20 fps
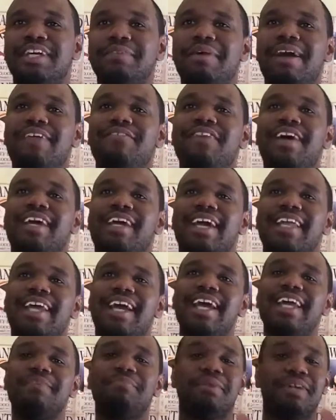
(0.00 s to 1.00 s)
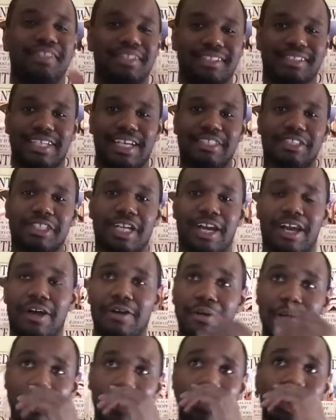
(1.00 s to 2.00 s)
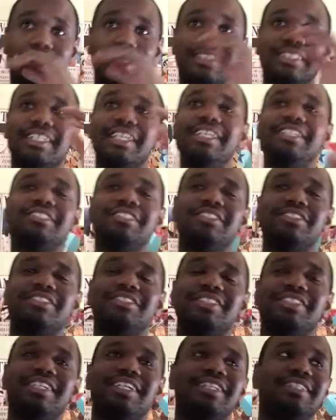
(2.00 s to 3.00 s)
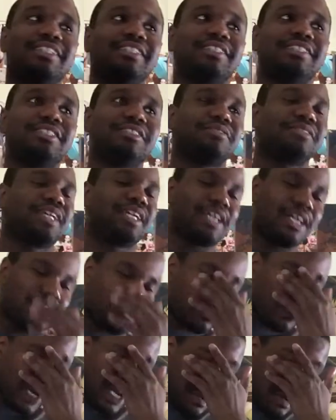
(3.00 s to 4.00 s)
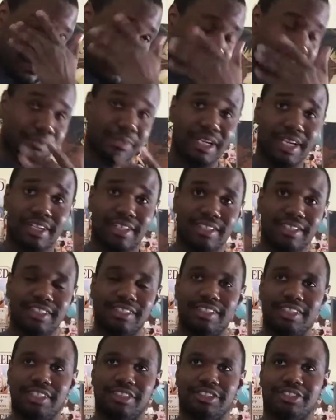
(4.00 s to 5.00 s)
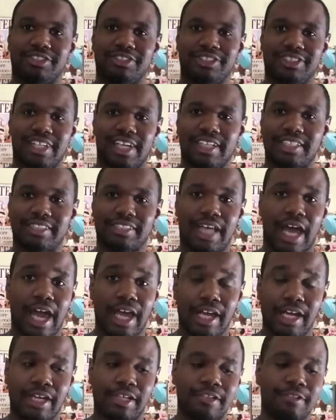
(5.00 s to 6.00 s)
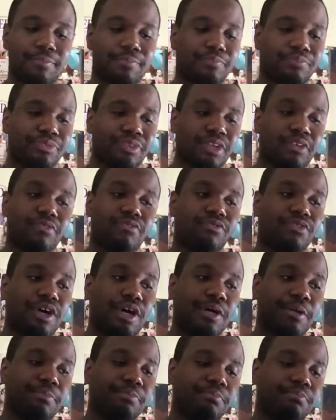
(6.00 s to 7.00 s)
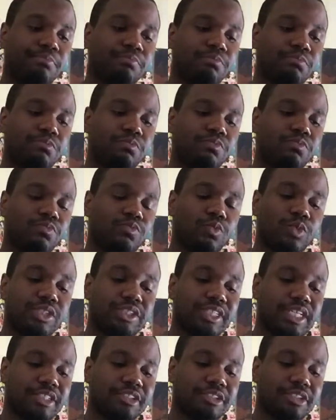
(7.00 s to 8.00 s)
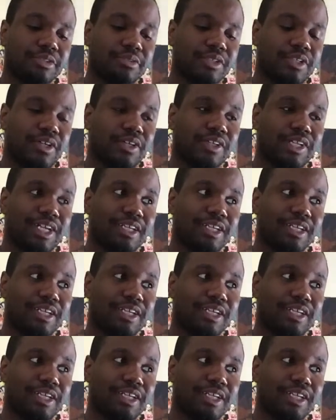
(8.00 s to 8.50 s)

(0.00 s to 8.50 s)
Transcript: Matter of fact, and I gotta put this out, shout out. The teacher, I don't know why I'm hearing this, but I hear the teacher look like Saiga from, what's that show called?